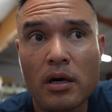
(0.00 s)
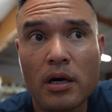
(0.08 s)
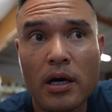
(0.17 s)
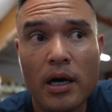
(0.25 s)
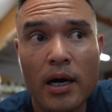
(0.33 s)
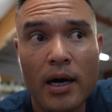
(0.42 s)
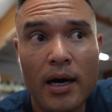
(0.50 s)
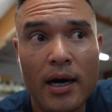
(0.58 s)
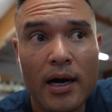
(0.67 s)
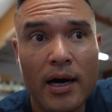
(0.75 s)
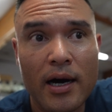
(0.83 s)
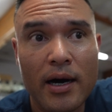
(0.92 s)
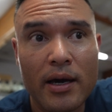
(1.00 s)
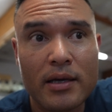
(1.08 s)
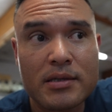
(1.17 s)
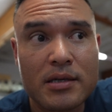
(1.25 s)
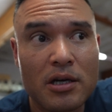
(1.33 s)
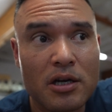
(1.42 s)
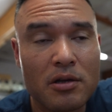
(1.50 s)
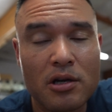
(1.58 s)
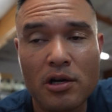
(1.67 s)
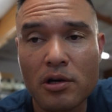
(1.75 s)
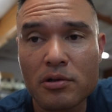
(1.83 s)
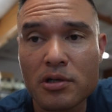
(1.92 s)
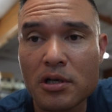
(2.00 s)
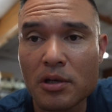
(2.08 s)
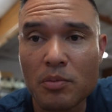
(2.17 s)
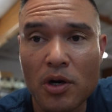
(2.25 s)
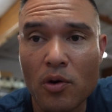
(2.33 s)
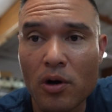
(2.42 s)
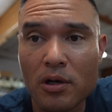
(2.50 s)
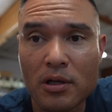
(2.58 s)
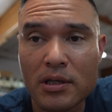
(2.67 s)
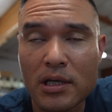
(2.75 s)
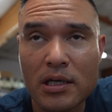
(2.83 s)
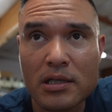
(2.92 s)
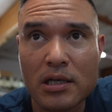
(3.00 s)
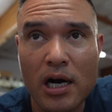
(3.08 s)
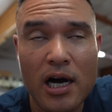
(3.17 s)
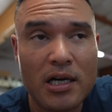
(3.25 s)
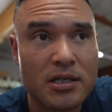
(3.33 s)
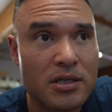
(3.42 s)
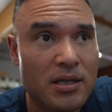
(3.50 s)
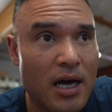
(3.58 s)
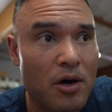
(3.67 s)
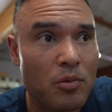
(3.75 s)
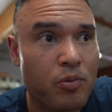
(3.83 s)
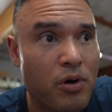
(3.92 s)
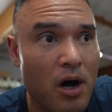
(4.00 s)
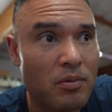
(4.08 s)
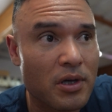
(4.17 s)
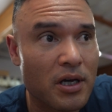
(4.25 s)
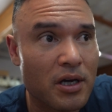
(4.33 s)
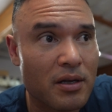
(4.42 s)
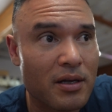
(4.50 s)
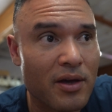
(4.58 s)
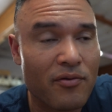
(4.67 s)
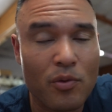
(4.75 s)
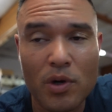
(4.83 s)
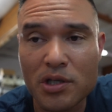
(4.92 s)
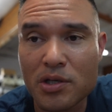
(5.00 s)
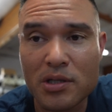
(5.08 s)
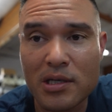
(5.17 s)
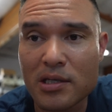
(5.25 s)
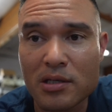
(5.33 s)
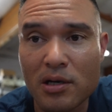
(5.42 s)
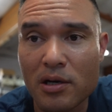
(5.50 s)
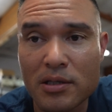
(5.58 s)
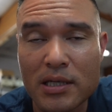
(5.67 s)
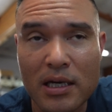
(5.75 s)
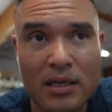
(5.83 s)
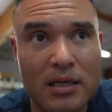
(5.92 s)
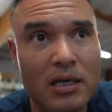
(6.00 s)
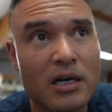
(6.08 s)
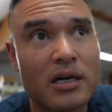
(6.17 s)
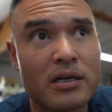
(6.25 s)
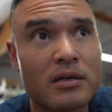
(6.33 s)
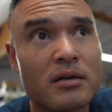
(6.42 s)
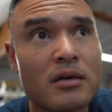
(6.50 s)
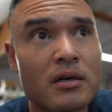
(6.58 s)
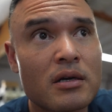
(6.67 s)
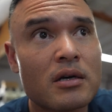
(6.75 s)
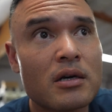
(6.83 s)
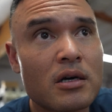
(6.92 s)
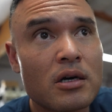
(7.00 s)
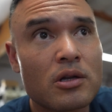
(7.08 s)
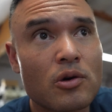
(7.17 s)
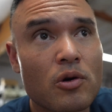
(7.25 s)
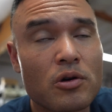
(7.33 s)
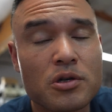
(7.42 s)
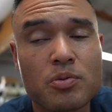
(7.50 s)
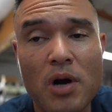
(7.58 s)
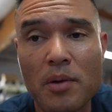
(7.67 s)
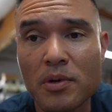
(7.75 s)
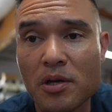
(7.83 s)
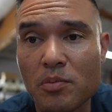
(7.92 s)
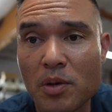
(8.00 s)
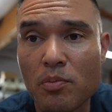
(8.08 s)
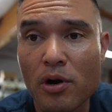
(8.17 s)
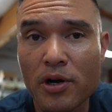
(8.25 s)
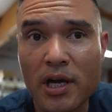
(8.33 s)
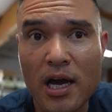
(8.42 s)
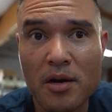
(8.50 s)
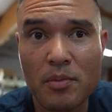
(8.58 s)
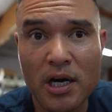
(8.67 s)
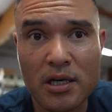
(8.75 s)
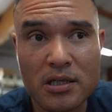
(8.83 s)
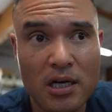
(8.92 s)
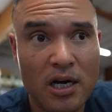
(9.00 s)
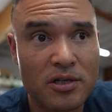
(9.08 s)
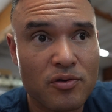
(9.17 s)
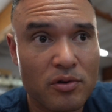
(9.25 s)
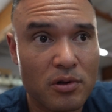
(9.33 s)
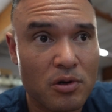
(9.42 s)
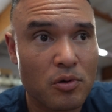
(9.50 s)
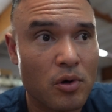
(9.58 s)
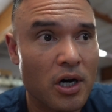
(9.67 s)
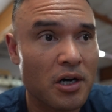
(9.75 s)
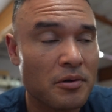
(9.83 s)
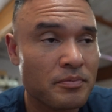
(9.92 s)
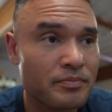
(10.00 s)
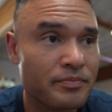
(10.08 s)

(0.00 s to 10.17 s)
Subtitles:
It's gonna, there's gonna be oil in the exhaust, and that'll probably, even once this is all said and done, the oil is probably gonna be burning out of my exhaust for a little while.